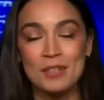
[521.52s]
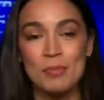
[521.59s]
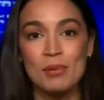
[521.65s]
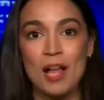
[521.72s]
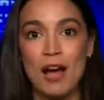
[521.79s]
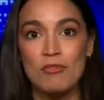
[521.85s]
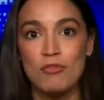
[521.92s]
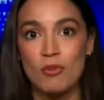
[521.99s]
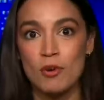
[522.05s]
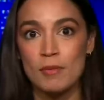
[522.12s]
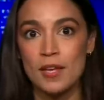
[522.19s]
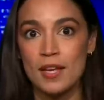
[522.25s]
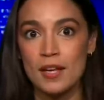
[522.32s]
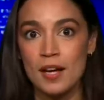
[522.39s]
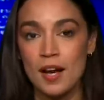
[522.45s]
On the
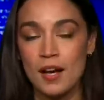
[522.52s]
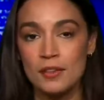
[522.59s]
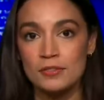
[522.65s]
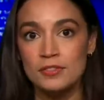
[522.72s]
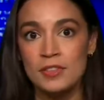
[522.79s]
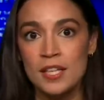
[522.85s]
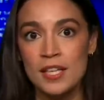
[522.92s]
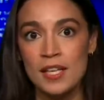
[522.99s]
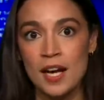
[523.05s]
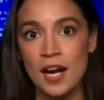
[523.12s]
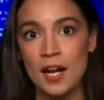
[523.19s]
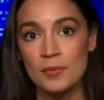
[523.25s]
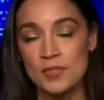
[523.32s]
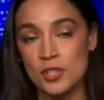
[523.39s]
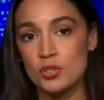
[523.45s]
platforming of
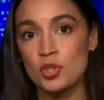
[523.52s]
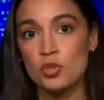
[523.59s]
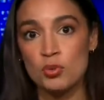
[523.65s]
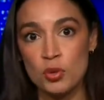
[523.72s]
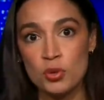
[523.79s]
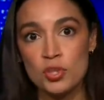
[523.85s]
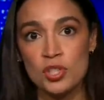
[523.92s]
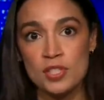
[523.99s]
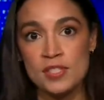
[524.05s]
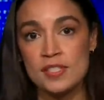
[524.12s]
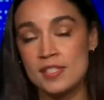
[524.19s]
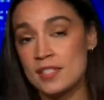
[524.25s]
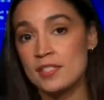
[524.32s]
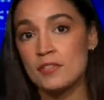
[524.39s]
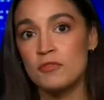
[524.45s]
such
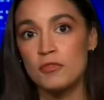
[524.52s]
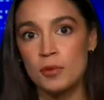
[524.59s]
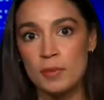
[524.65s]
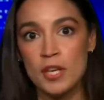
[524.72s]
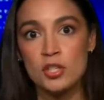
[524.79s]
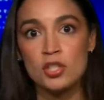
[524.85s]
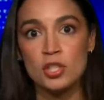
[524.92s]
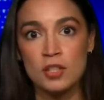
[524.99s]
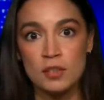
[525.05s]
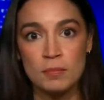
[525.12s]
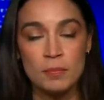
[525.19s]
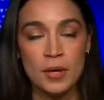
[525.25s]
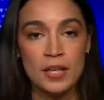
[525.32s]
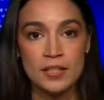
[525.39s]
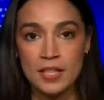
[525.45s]
atrocious
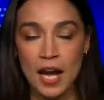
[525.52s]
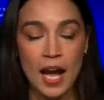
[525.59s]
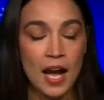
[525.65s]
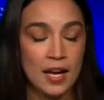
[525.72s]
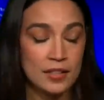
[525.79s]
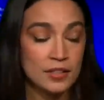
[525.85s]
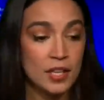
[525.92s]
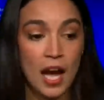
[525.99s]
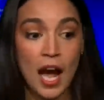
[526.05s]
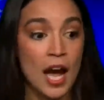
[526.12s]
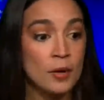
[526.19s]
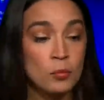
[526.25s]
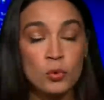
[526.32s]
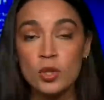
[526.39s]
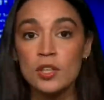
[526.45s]
disinformation, but
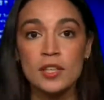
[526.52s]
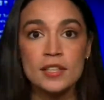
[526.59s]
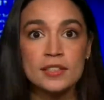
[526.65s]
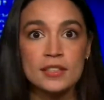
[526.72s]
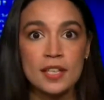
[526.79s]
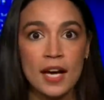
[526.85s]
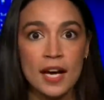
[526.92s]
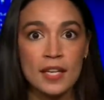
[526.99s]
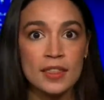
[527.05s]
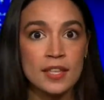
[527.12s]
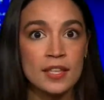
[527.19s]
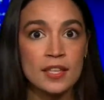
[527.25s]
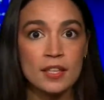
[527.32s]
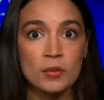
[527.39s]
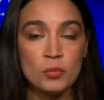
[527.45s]
I
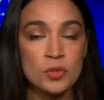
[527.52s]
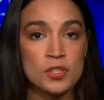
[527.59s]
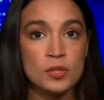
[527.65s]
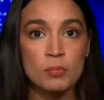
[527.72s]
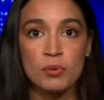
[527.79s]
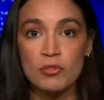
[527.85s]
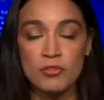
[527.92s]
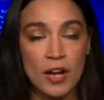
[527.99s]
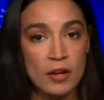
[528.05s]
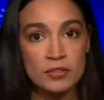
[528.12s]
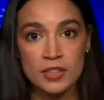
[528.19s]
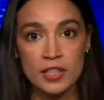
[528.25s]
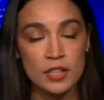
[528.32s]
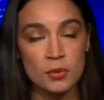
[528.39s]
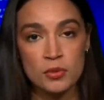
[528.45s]
think it was a
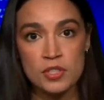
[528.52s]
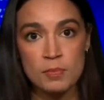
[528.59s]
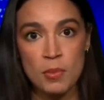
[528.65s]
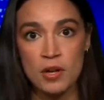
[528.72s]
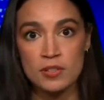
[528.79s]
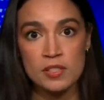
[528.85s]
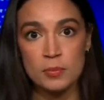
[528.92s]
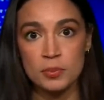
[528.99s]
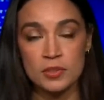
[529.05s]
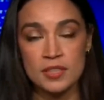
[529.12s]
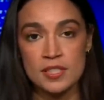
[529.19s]
profoundly irresponsible